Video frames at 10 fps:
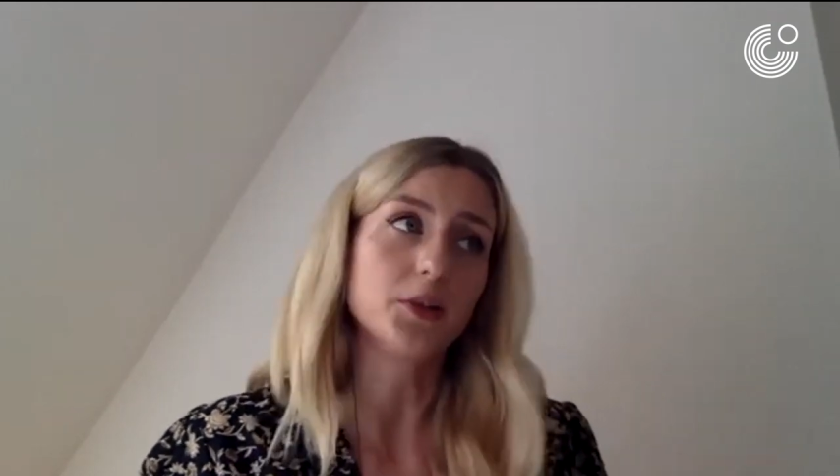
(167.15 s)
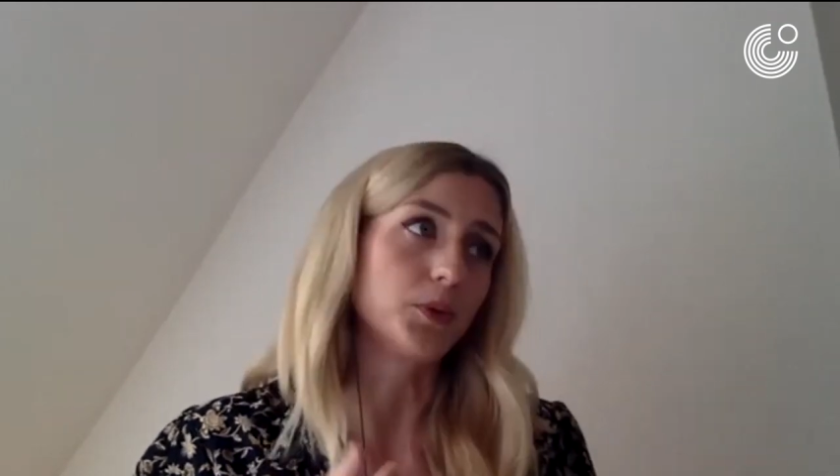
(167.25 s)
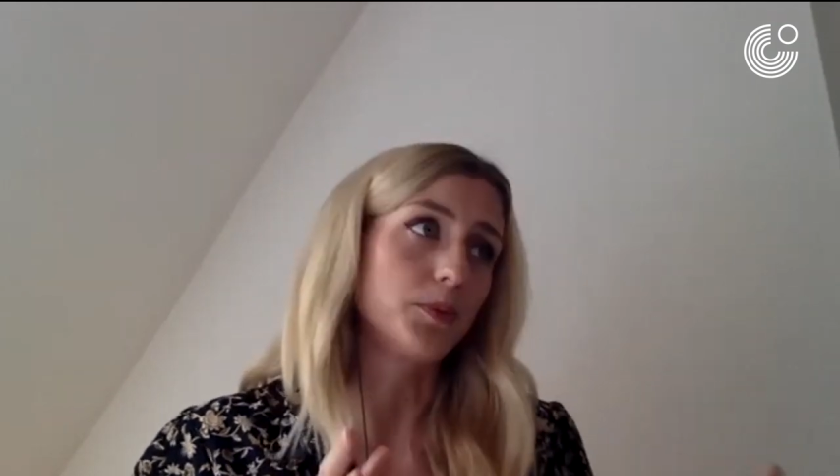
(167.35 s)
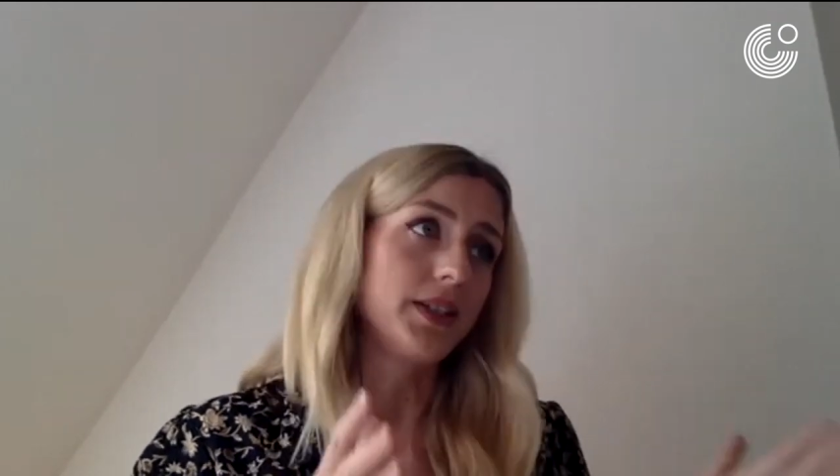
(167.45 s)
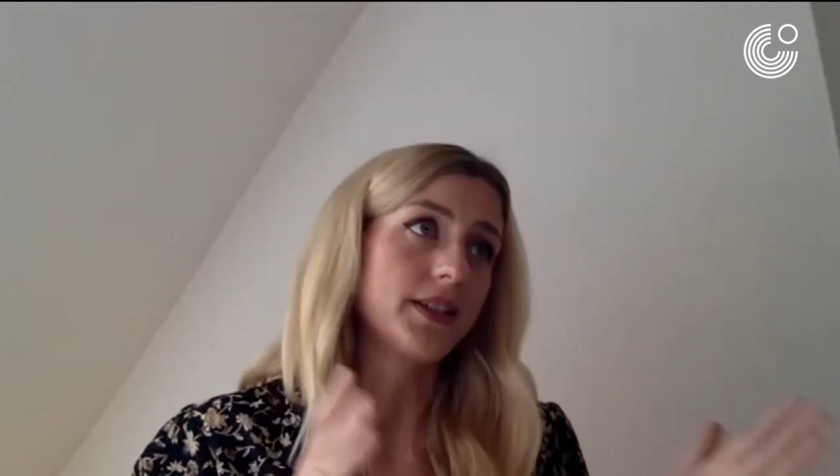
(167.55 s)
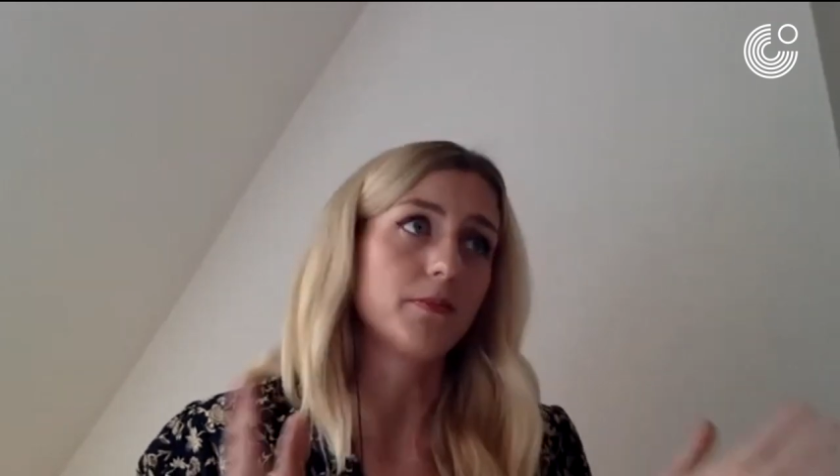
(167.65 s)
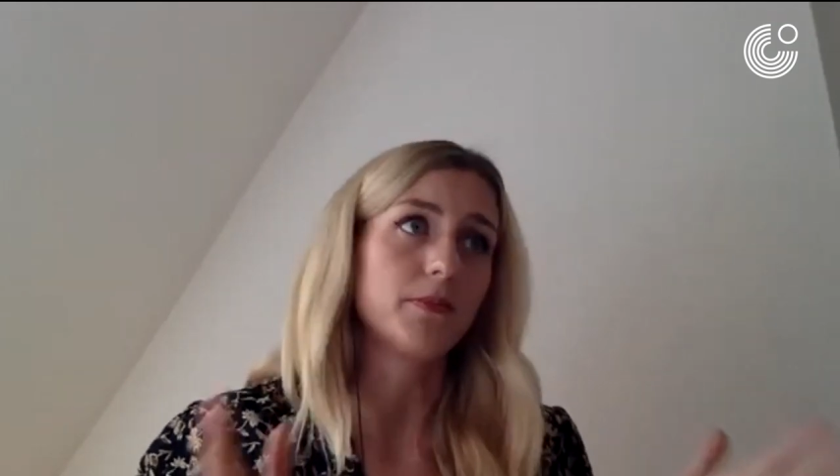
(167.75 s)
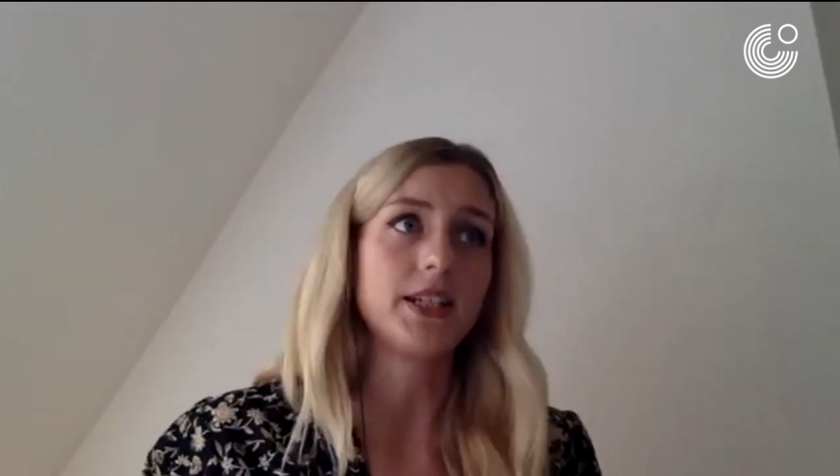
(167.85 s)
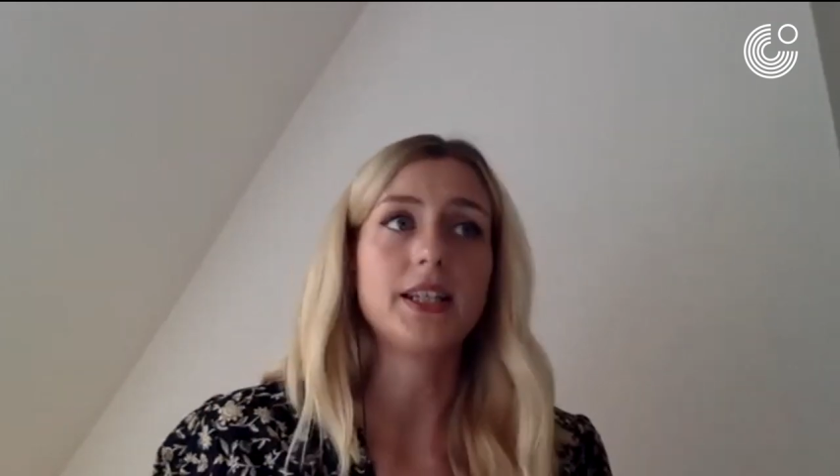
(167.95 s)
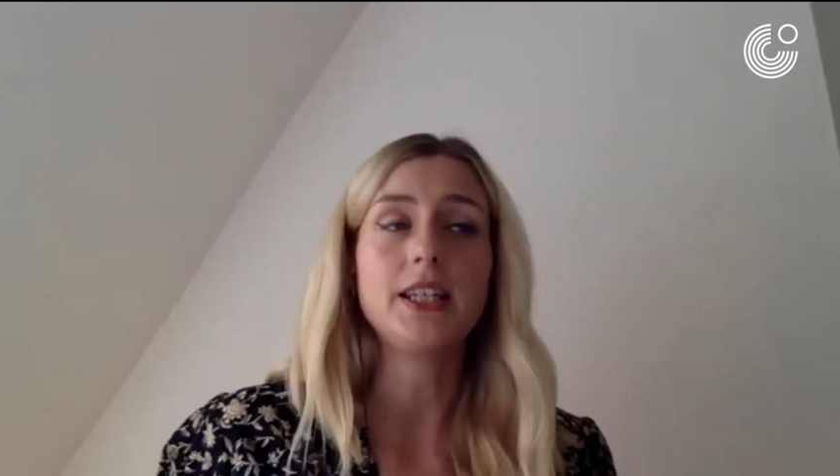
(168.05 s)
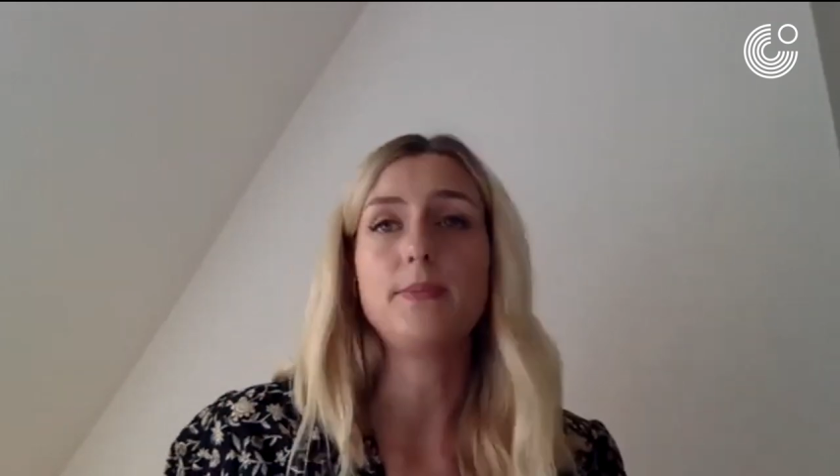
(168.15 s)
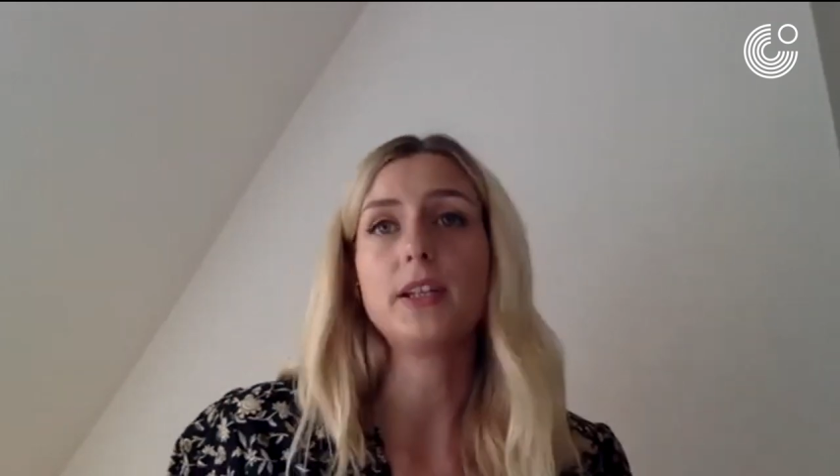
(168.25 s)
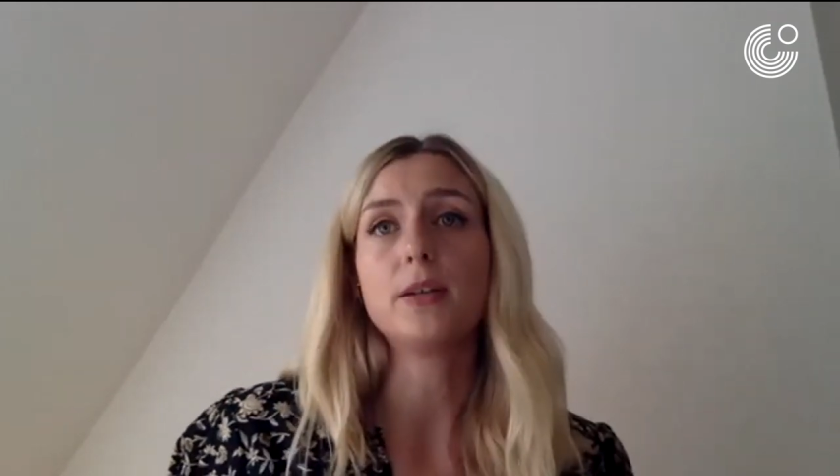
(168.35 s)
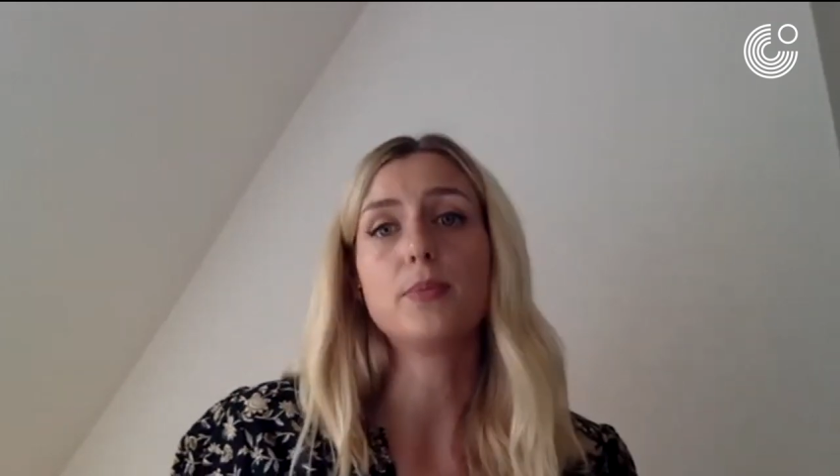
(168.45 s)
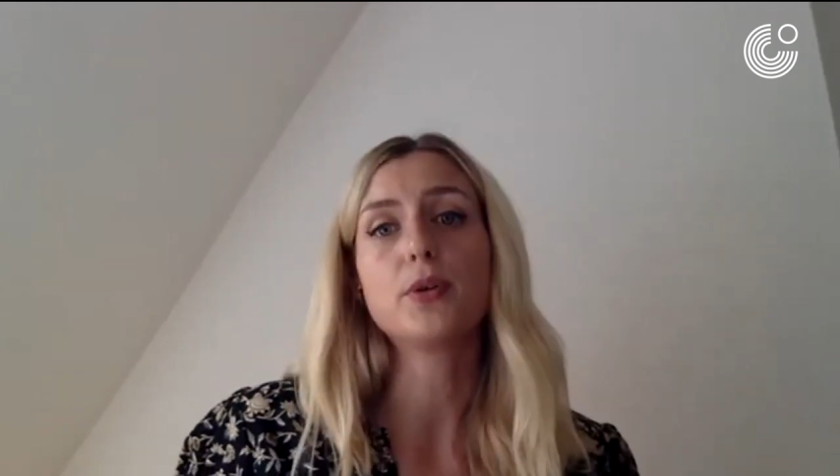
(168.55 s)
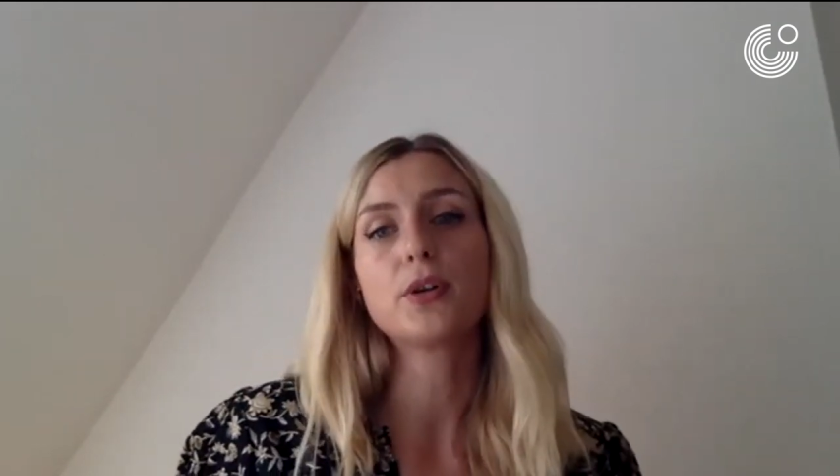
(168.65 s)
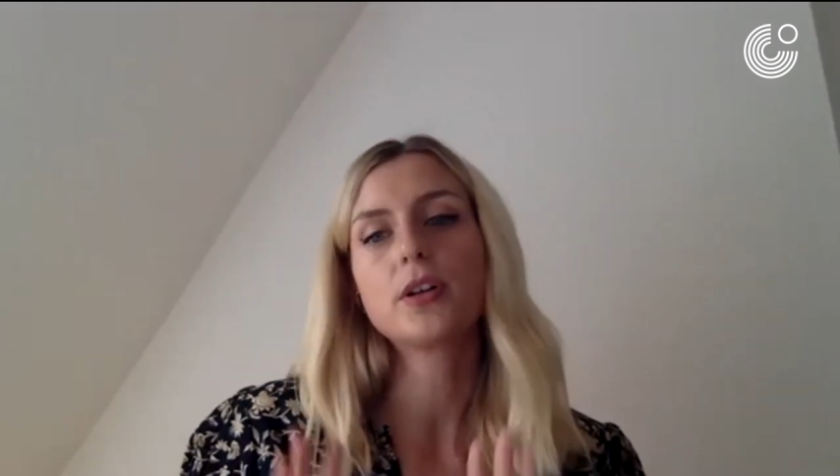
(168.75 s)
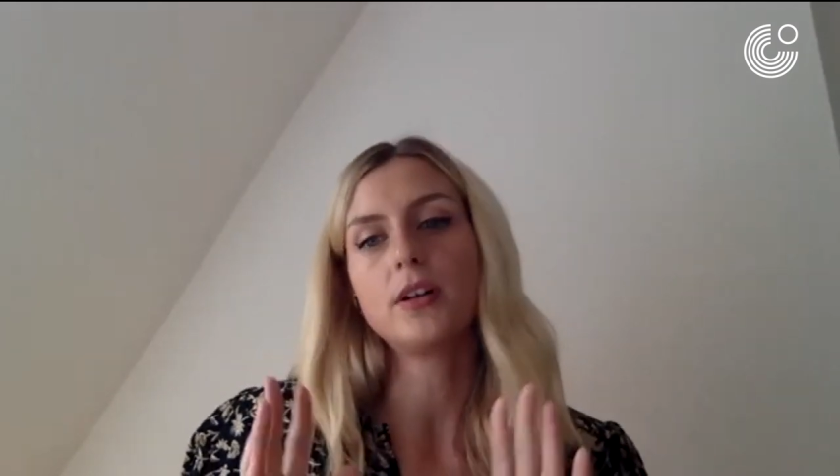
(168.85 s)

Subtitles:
would be somebody keeping a book